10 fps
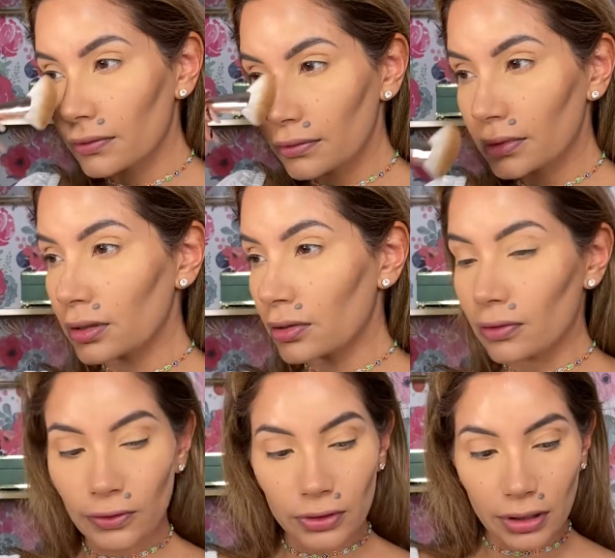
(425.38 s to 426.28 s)
you know,
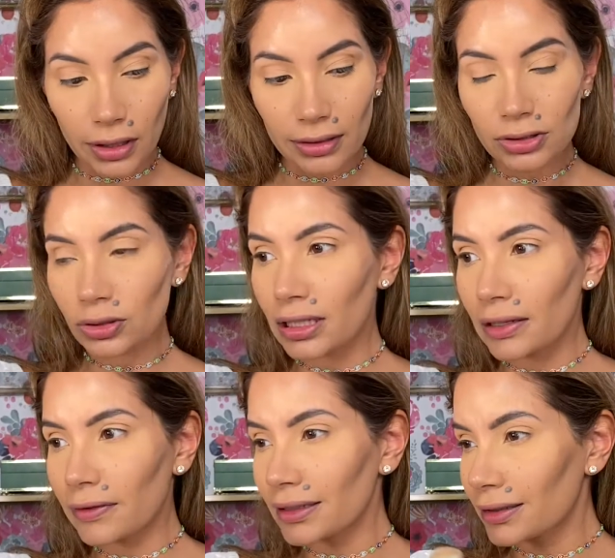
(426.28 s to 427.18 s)
for contour.
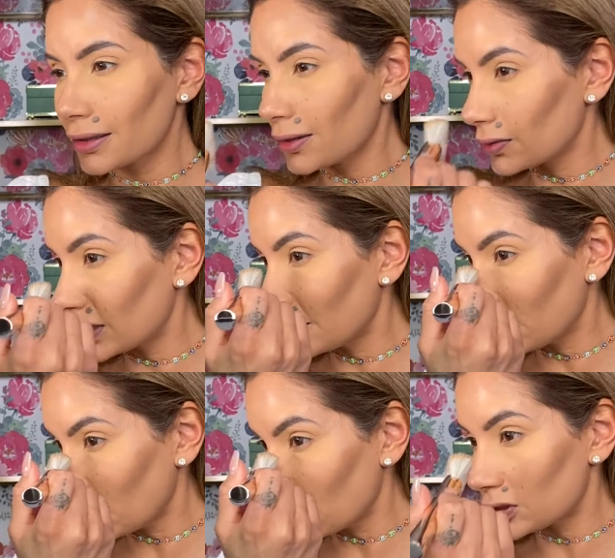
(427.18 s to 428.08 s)
Even though
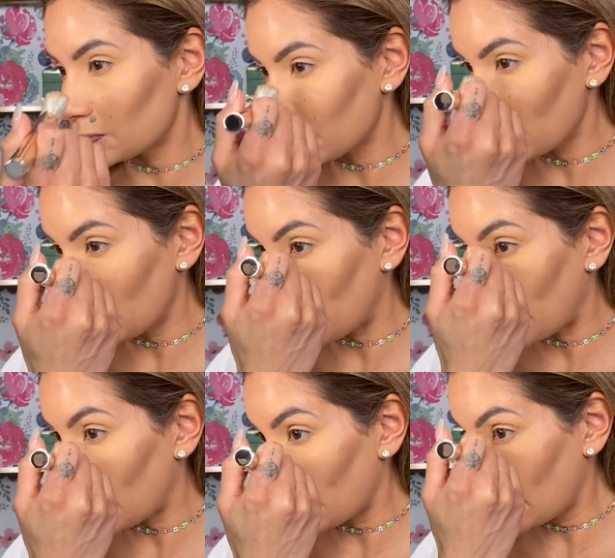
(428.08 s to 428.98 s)
it's pretty
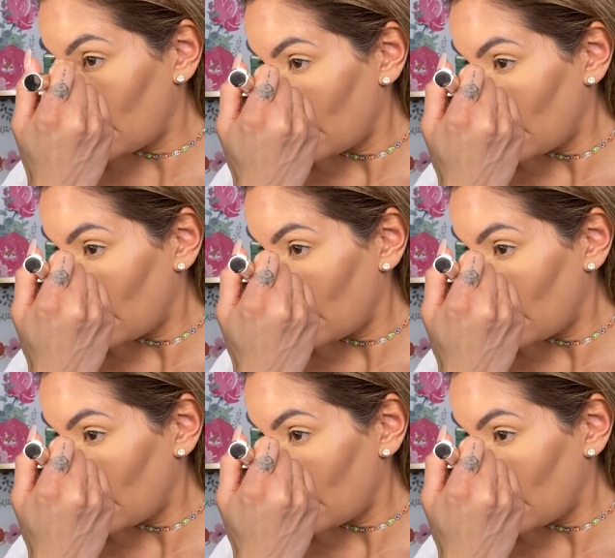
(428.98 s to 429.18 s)
big,